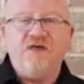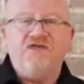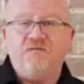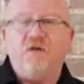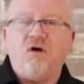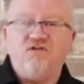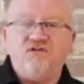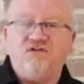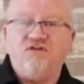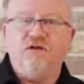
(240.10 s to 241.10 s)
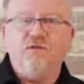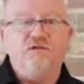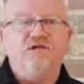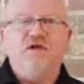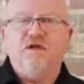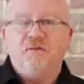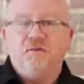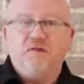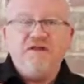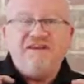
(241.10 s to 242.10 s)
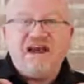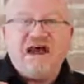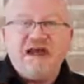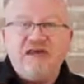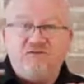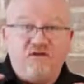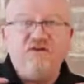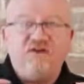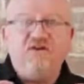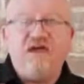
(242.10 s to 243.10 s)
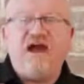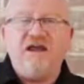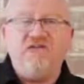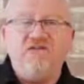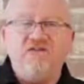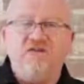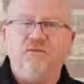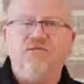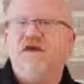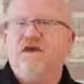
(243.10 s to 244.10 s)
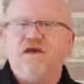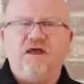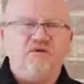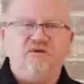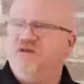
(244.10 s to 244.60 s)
small systems, really tiny, physically tiny systems that would do